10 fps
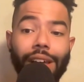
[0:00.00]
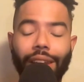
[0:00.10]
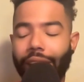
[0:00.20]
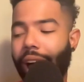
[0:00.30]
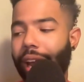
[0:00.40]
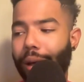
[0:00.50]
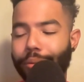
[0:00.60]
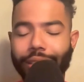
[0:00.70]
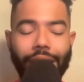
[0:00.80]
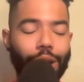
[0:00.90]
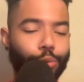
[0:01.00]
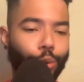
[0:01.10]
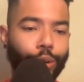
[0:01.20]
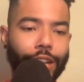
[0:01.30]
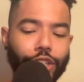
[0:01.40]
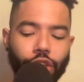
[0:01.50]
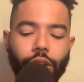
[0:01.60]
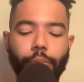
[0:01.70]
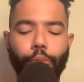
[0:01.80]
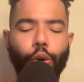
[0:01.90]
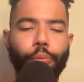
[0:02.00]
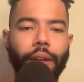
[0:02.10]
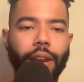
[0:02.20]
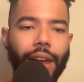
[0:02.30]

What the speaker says: lineup, solid rotation and bullpen.